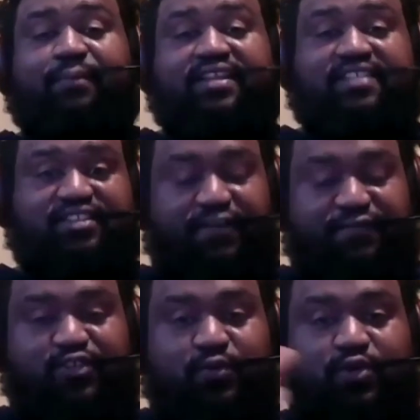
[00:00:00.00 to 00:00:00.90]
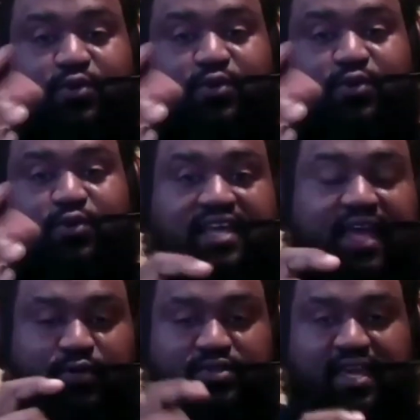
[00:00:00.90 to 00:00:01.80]
But there's a difference when you take
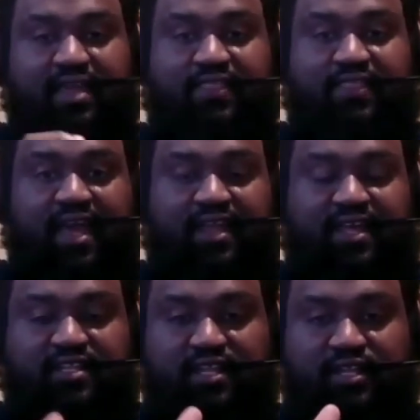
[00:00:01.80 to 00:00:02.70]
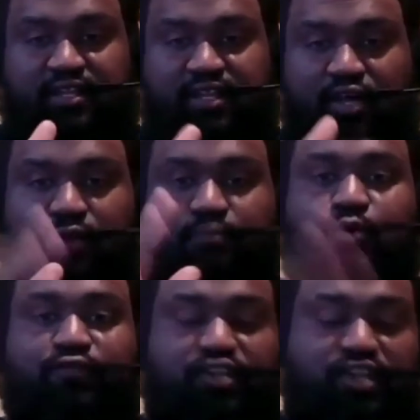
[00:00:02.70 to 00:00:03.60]
that and then
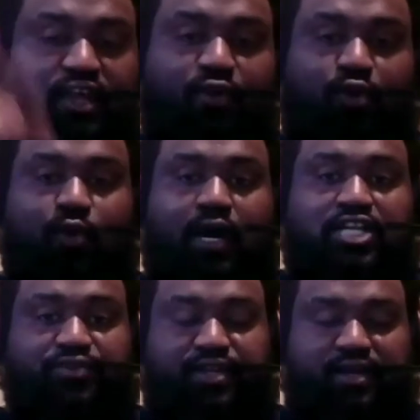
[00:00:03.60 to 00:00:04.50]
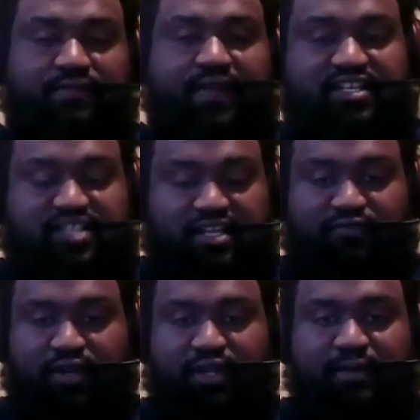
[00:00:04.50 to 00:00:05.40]
move to the other quadrant of actually
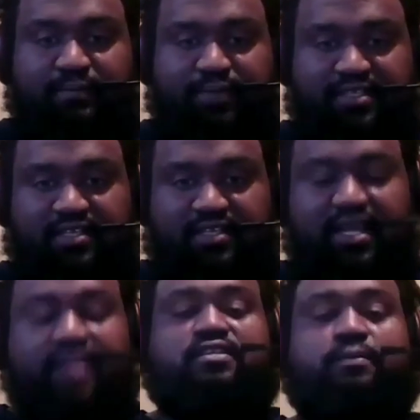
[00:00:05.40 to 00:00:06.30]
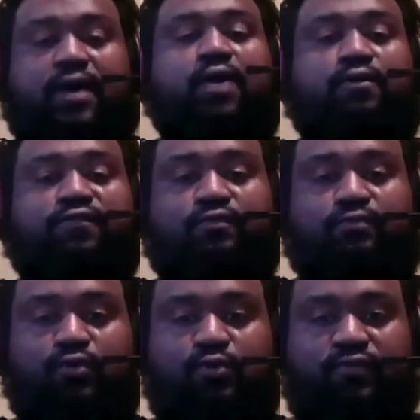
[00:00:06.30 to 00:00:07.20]
running a business. That's a powerful
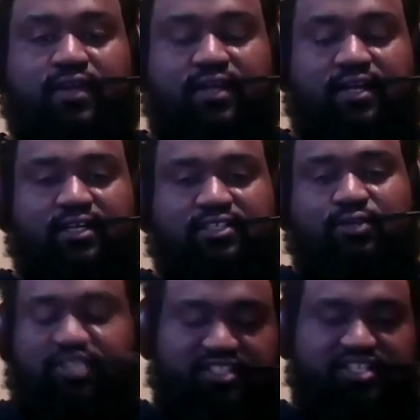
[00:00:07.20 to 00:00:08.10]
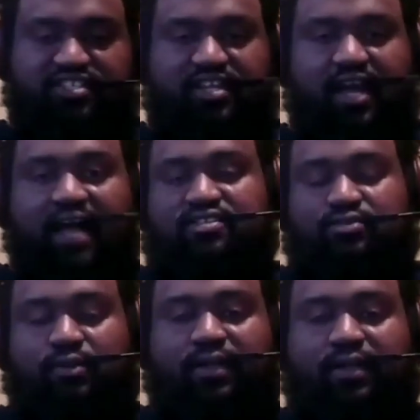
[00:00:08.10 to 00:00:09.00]
move. So I
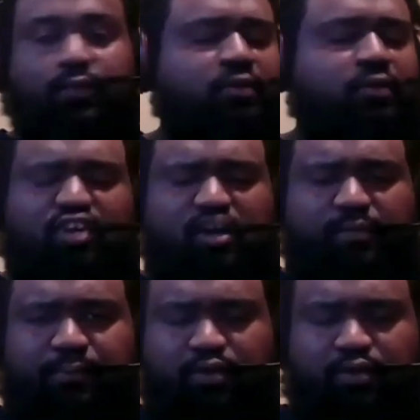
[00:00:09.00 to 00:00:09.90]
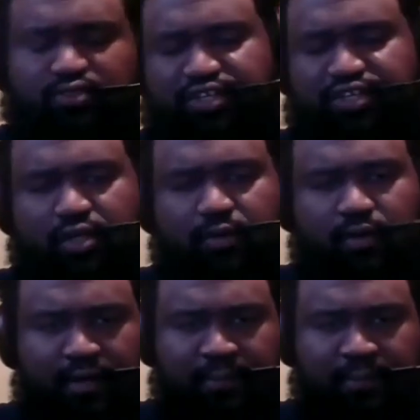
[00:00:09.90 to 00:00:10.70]
just thought about that. We always talk about books on the show.